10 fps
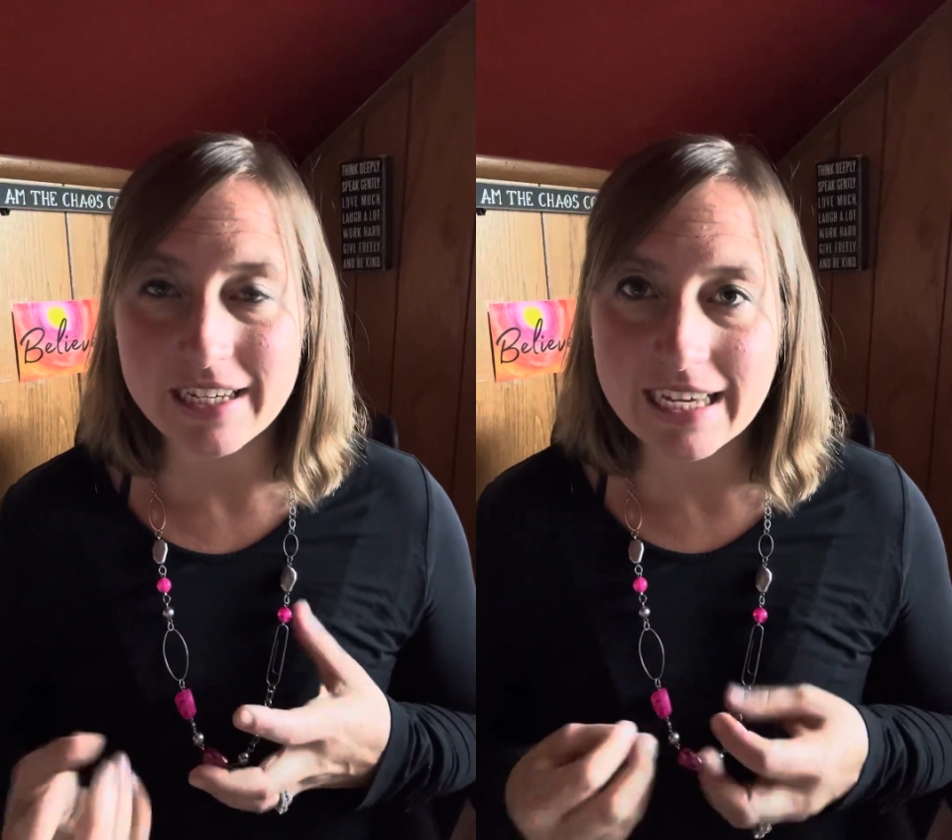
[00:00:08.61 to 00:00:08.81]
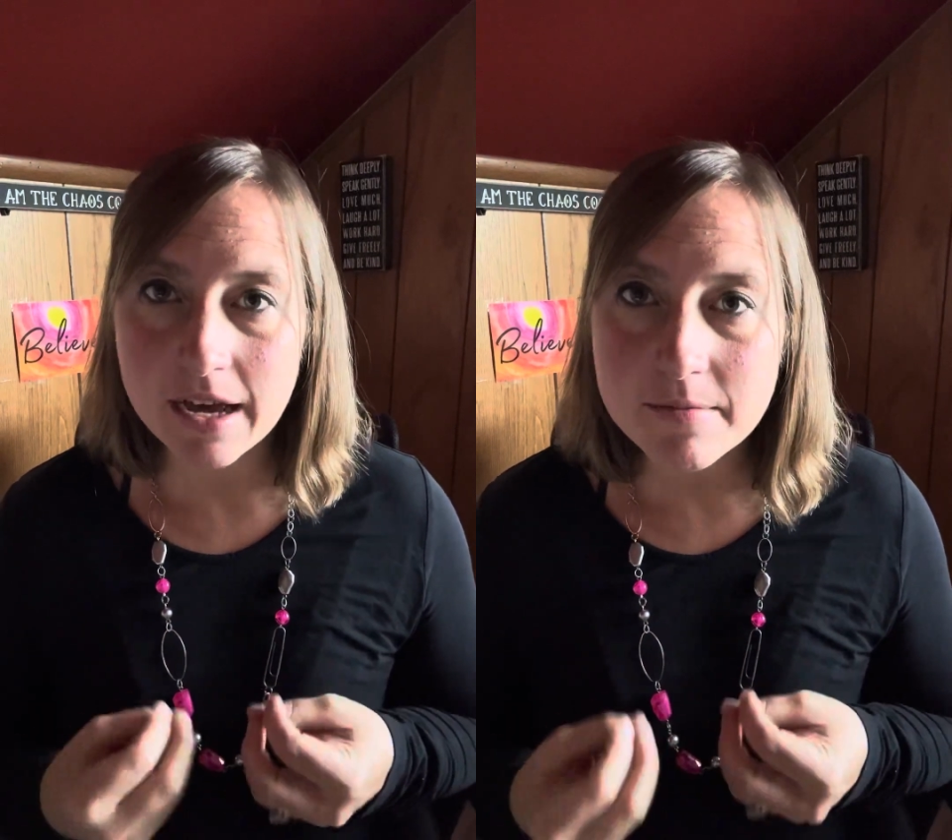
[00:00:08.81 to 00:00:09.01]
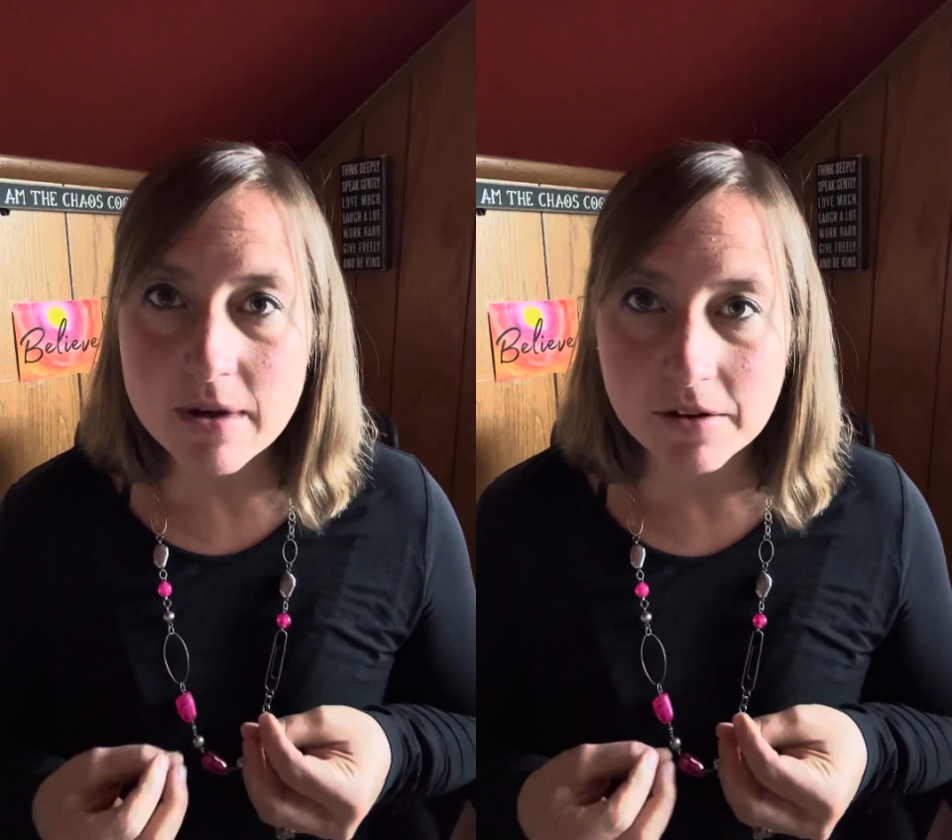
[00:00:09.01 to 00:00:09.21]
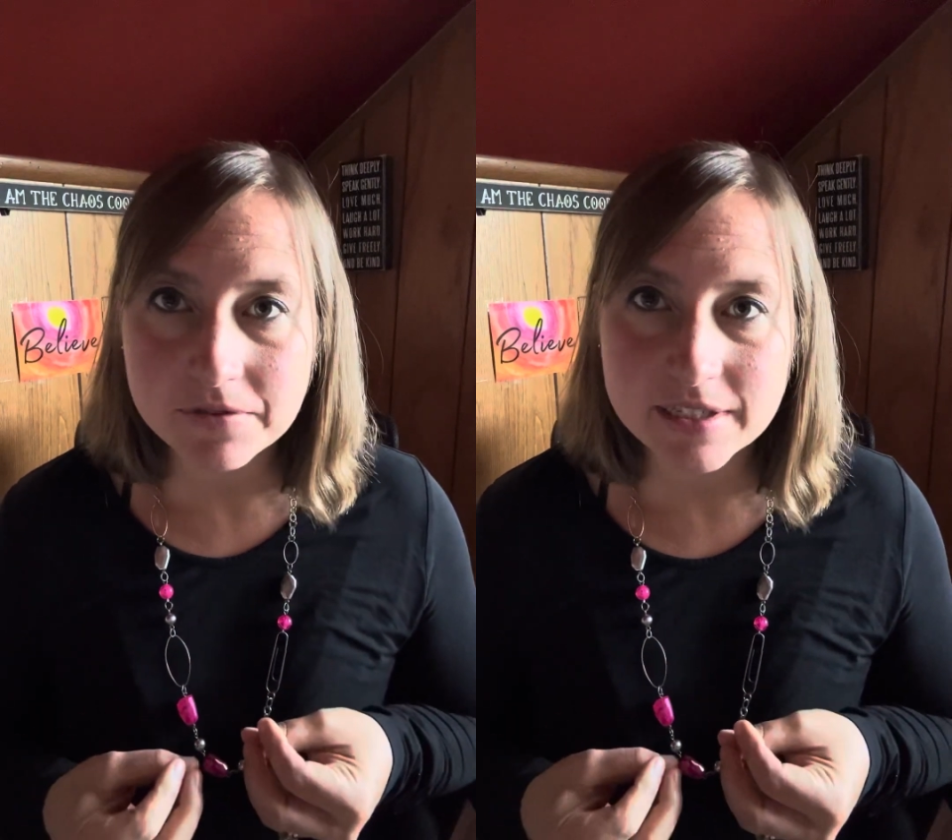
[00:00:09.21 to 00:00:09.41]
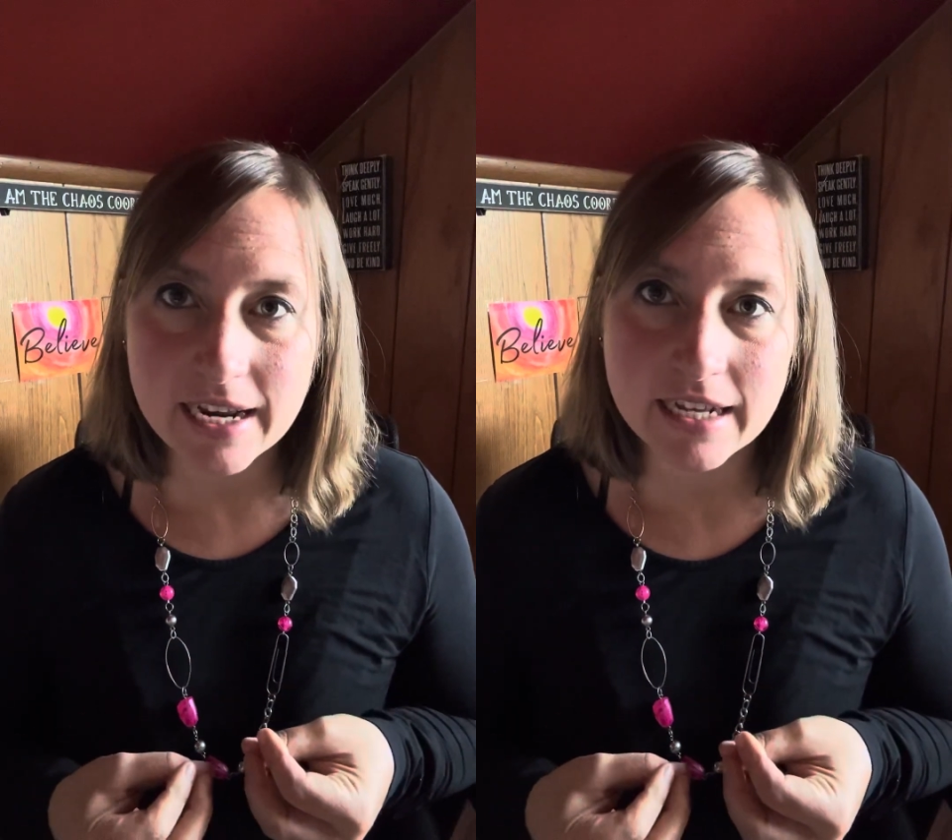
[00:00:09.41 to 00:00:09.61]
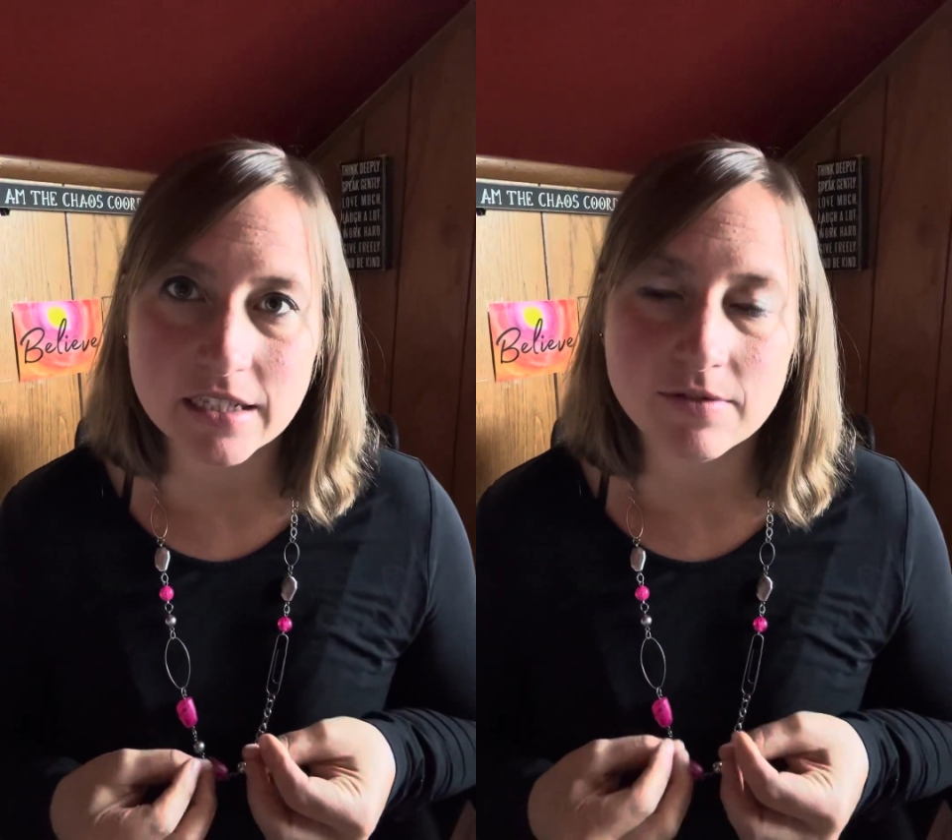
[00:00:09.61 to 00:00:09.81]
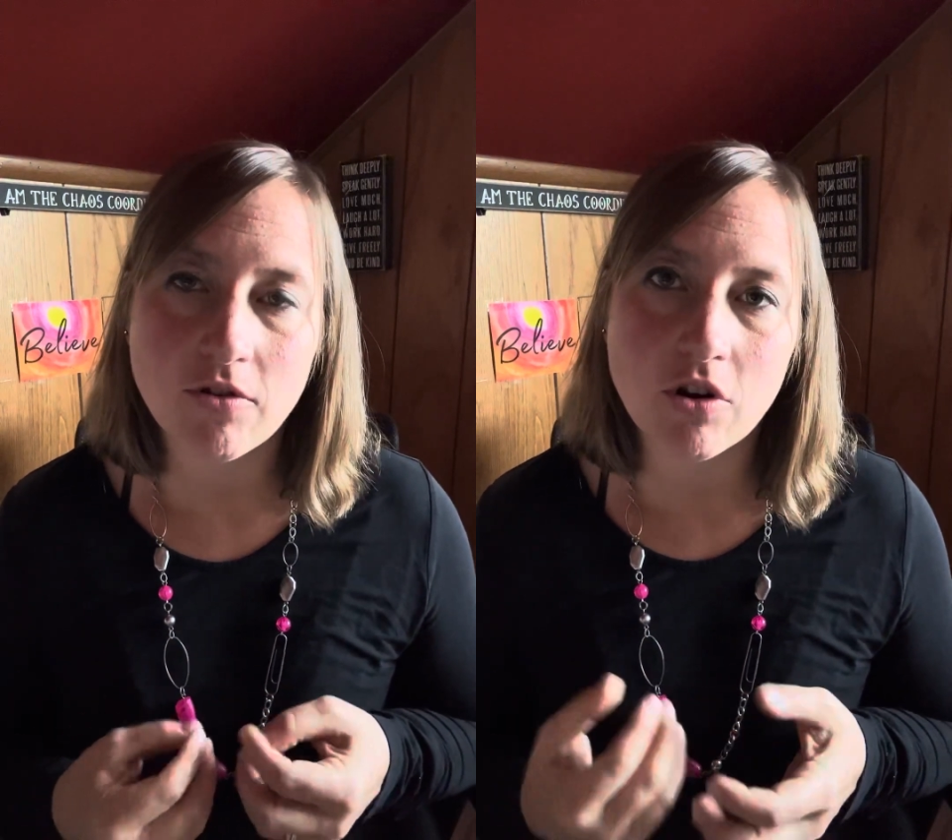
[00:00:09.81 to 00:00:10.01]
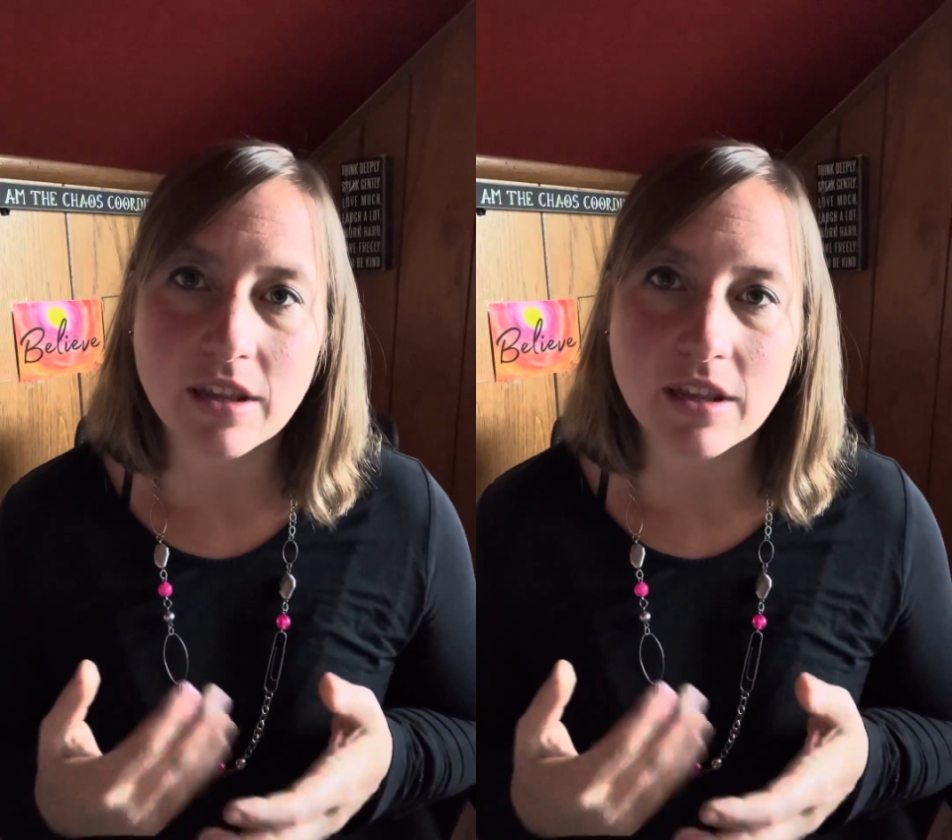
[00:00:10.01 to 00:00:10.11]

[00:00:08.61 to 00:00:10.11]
EMF stands for